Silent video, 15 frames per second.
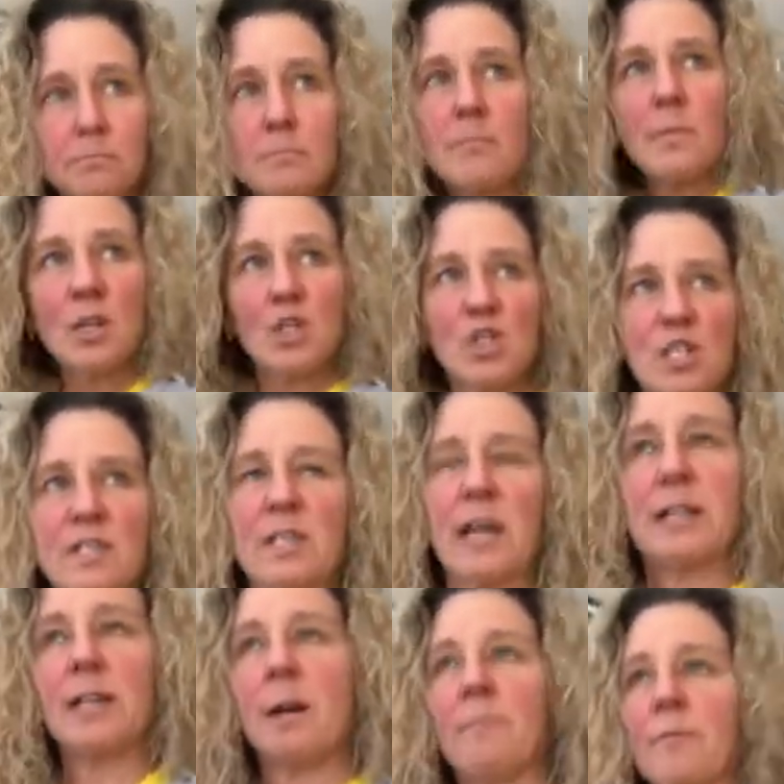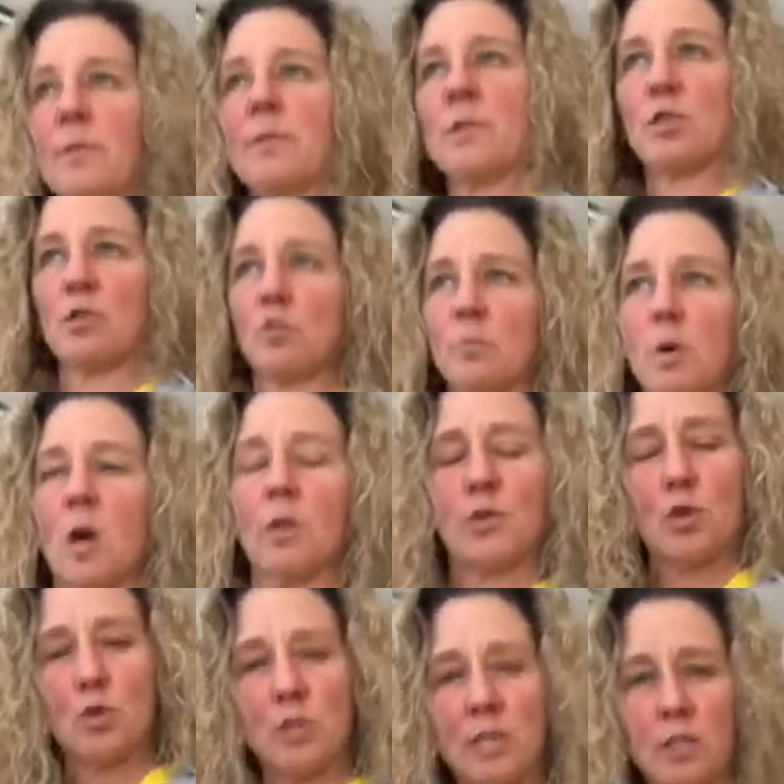she signed up for this group called
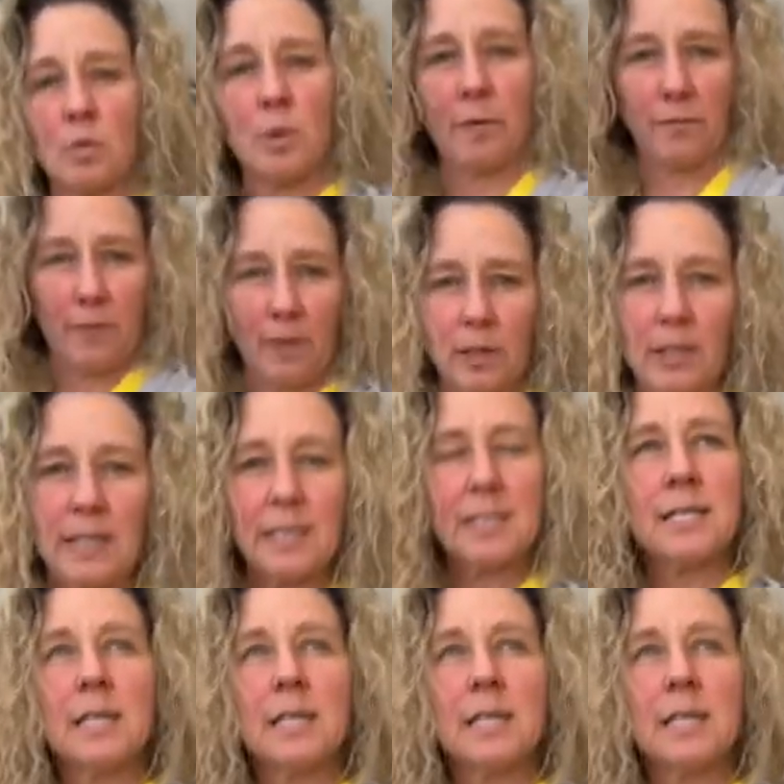261 Fearless.